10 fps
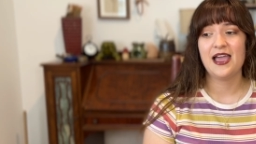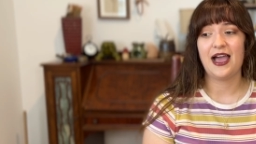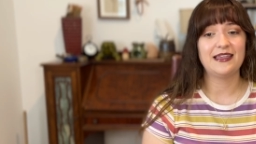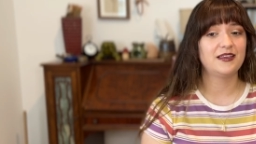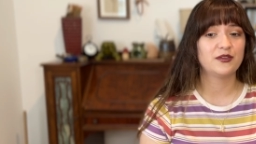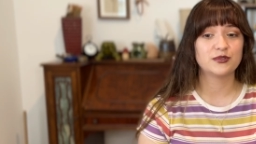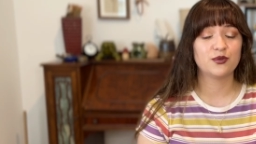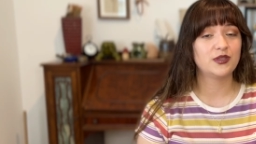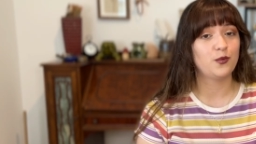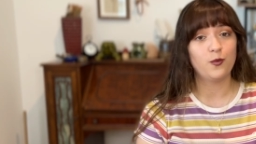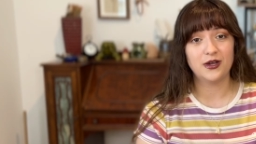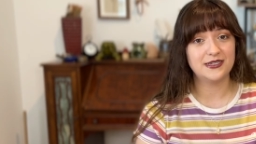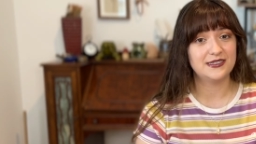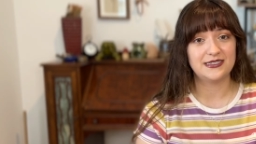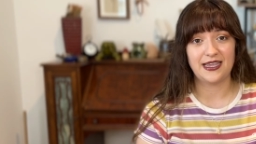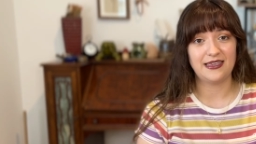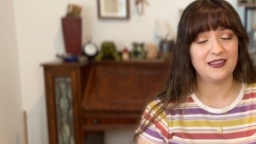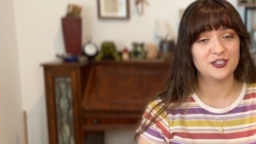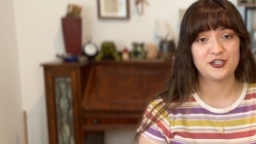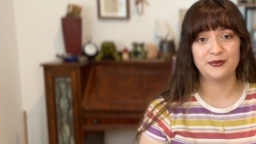I think there was only one day
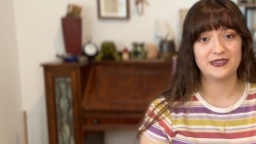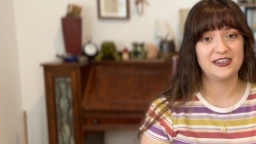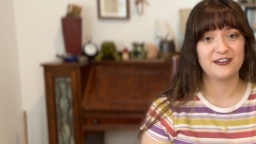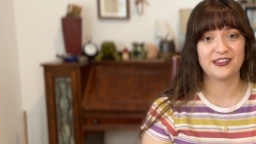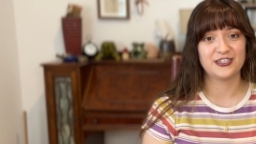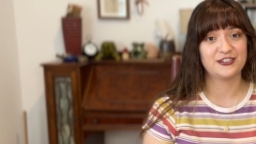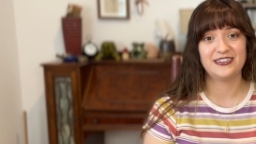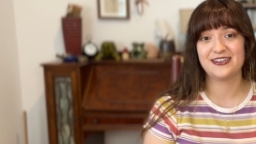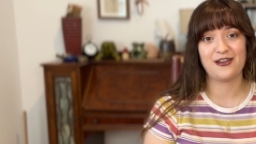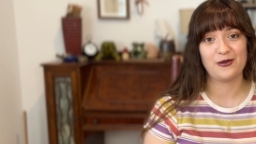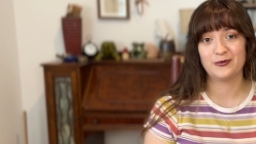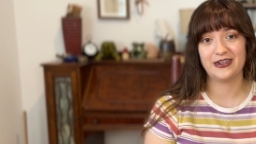that she was here that she did not wear